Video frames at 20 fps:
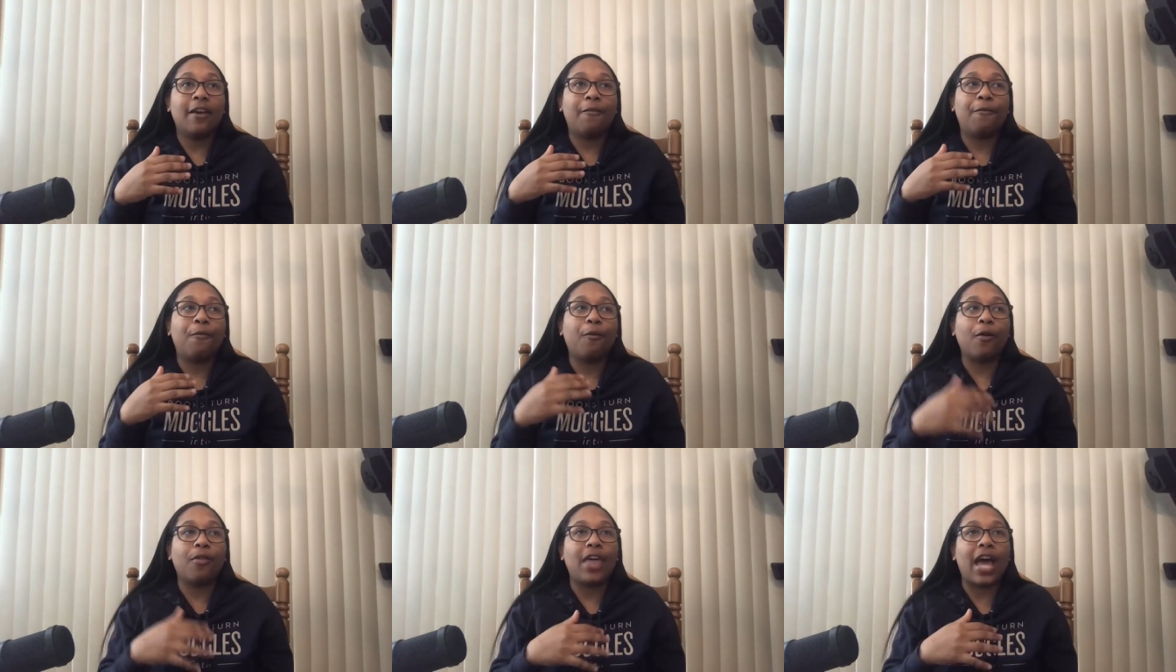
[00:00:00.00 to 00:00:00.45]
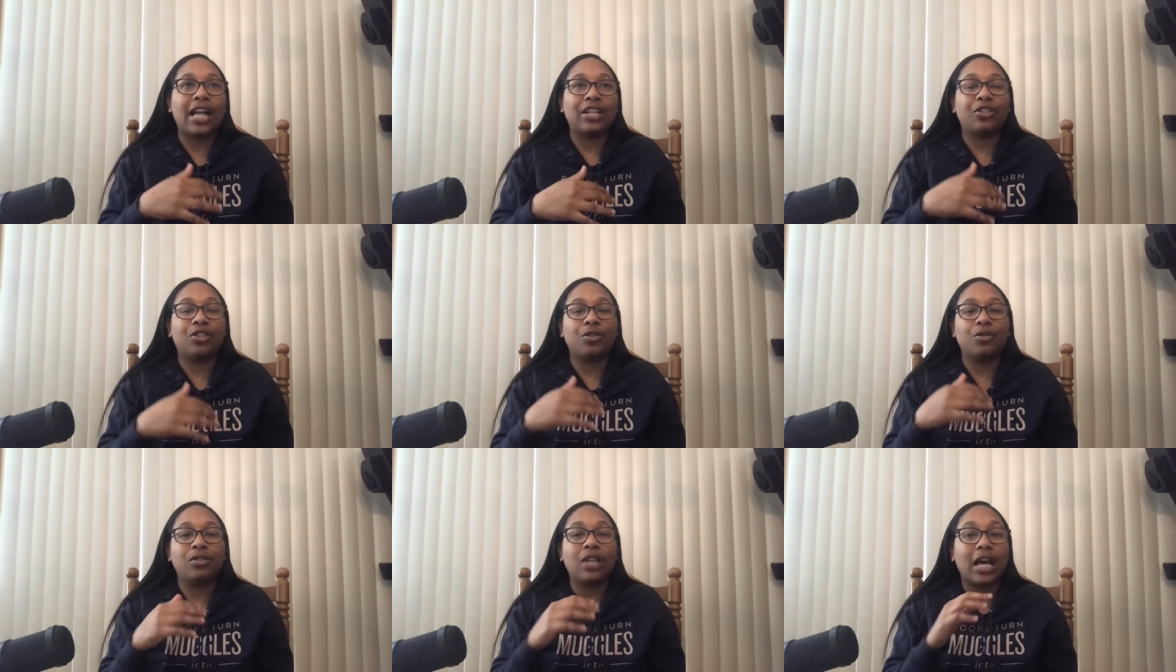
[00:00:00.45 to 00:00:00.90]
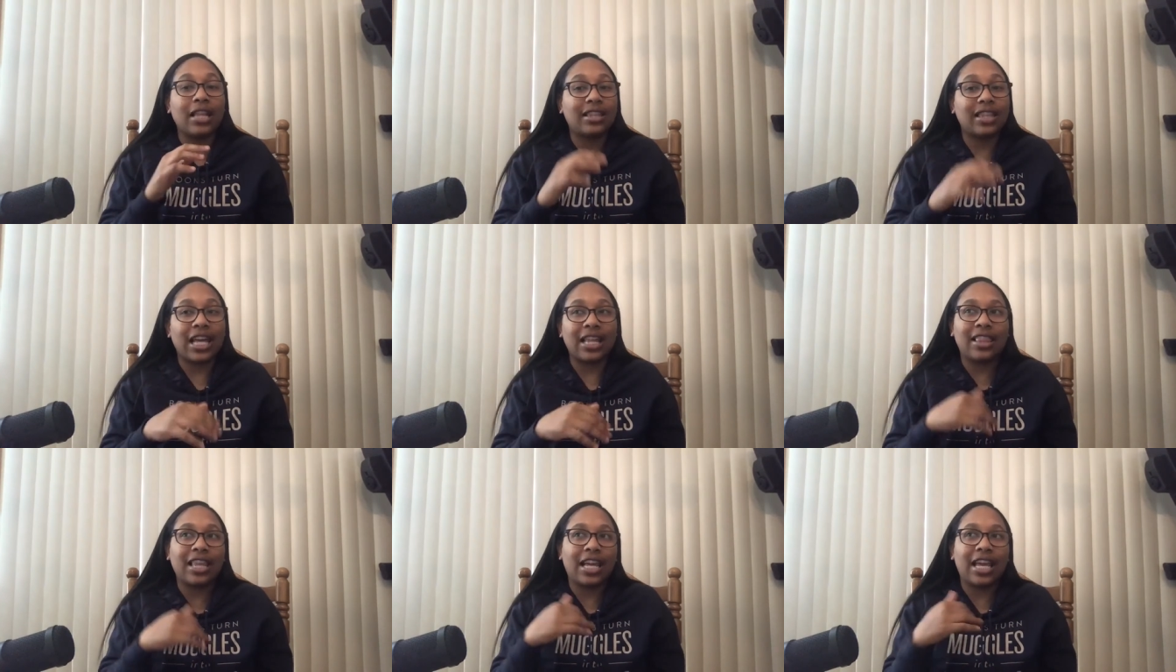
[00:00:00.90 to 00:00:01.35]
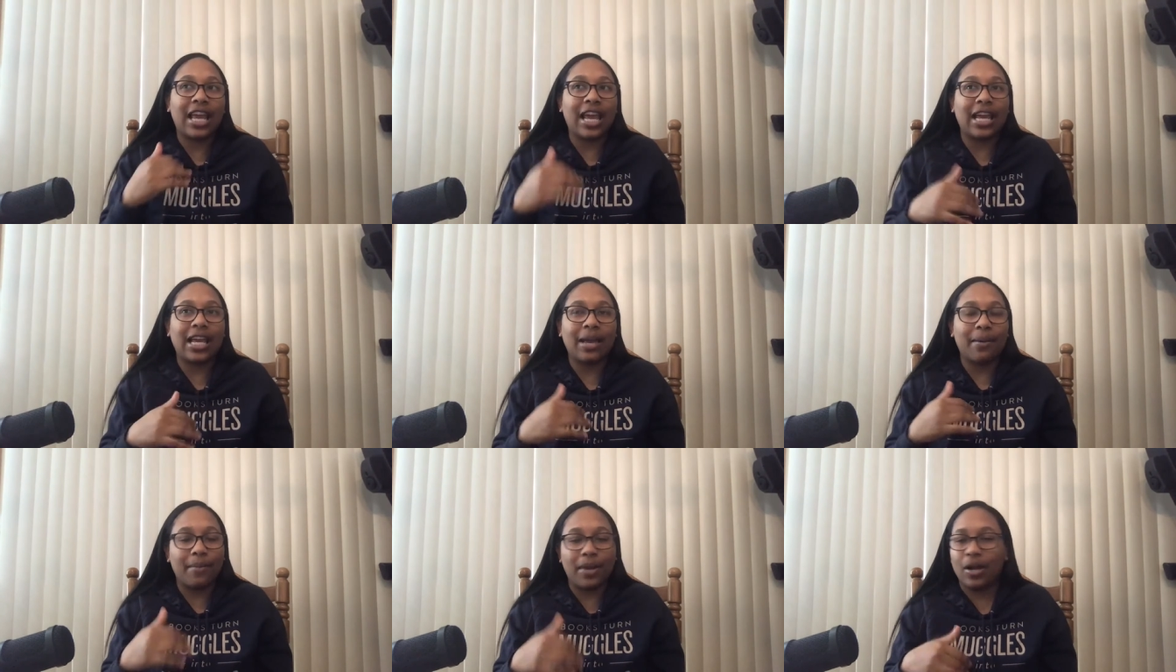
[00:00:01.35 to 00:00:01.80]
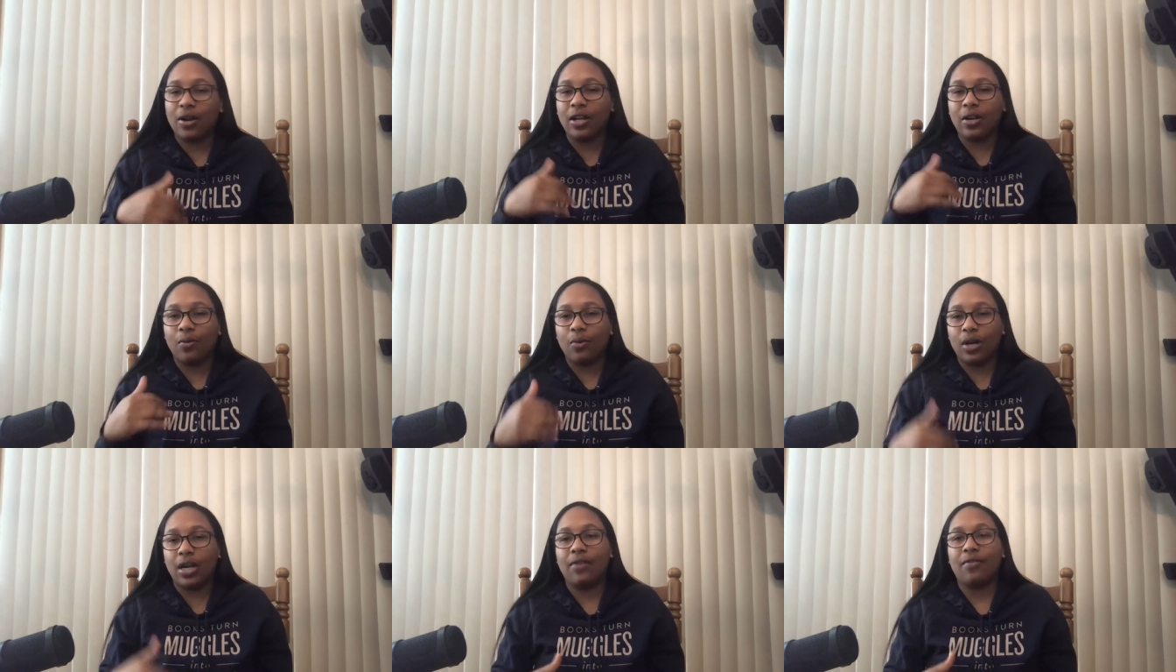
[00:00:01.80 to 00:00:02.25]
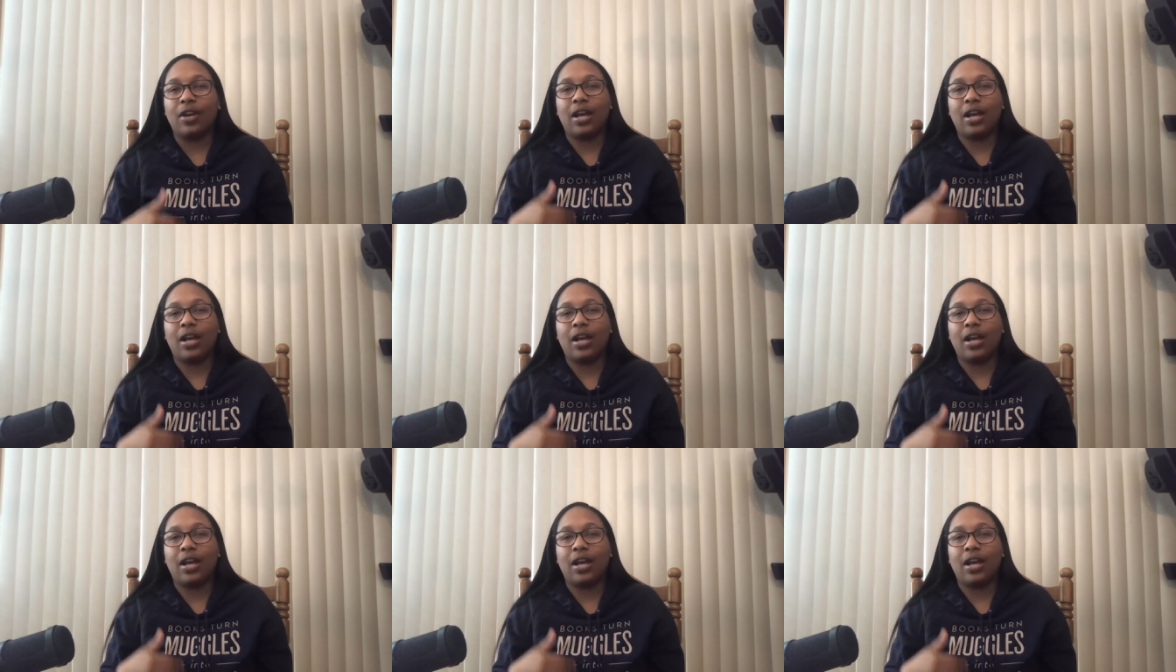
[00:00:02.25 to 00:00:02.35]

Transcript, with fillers: for that to not that they can't get married and whatever,